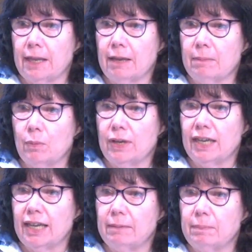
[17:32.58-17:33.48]
But we can
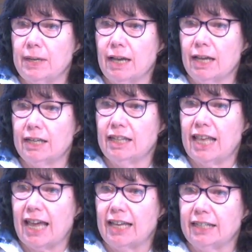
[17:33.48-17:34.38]
get beyond
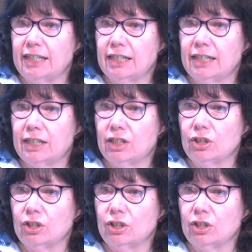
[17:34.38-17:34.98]
that to